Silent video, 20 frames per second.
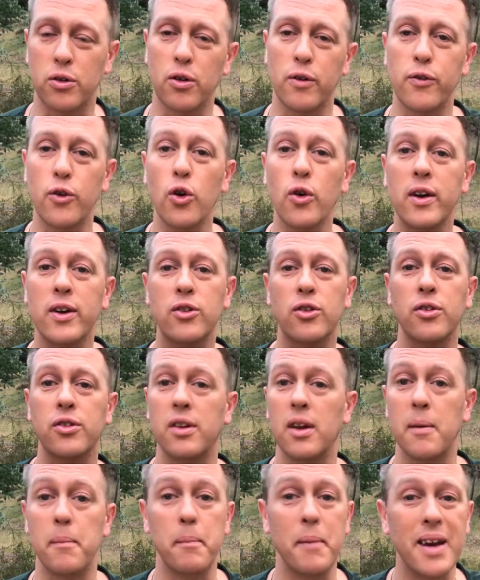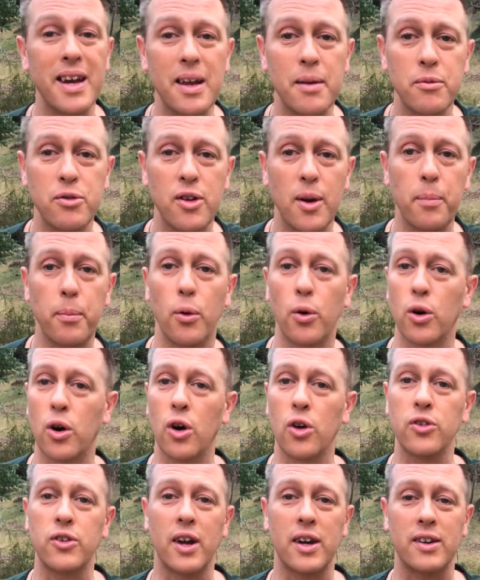So if you're interested in mediumship or
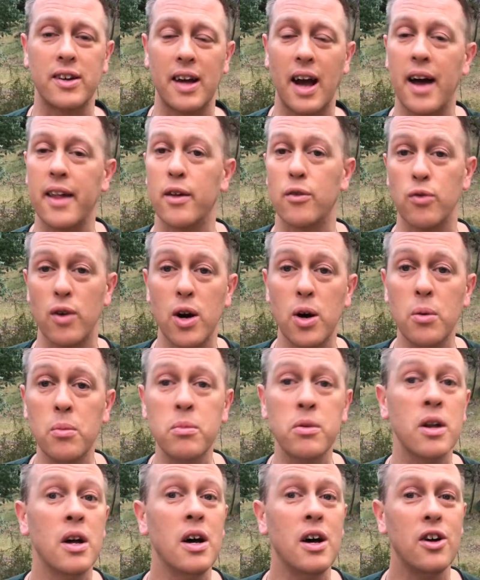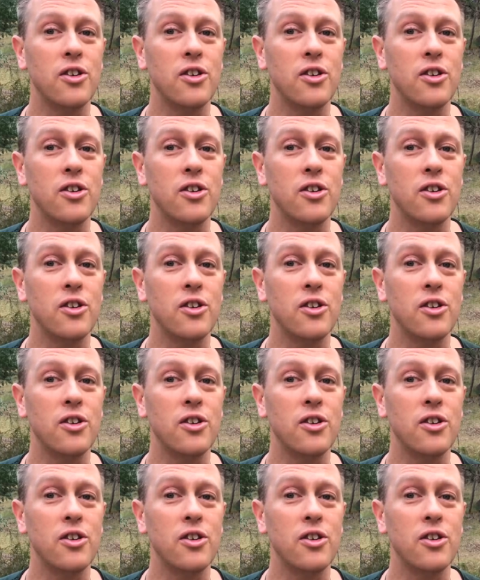contacting other realms,